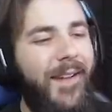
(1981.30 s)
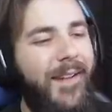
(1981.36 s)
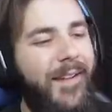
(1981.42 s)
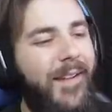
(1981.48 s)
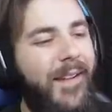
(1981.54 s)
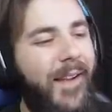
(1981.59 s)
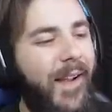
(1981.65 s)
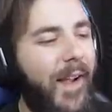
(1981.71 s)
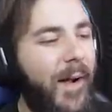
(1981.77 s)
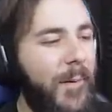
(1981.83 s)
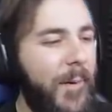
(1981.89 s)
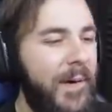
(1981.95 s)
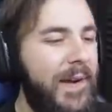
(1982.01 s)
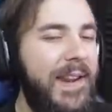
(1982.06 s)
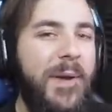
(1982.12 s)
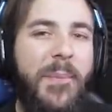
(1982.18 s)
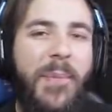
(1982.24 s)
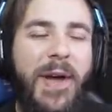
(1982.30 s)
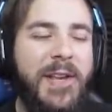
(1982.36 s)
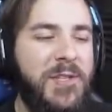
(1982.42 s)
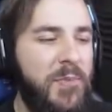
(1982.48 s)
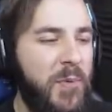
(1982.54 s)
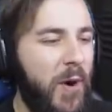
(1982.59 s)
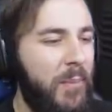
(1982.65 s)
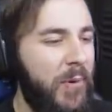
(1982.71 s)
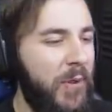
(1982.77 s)
Ah, well, we need a bunch
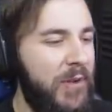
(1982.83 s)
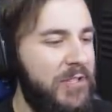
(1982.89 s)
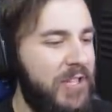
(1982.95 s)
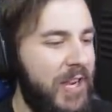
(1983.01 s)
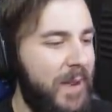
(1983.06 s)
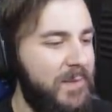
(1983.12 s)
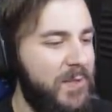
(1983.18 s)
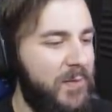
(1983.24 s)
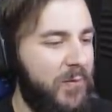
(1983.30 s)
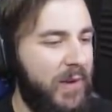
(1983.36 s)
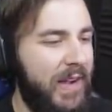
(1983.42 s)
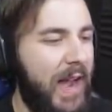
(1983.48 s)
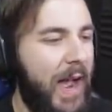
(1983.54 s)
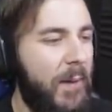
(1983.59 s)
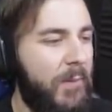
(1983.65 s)
more blue gems if we're going to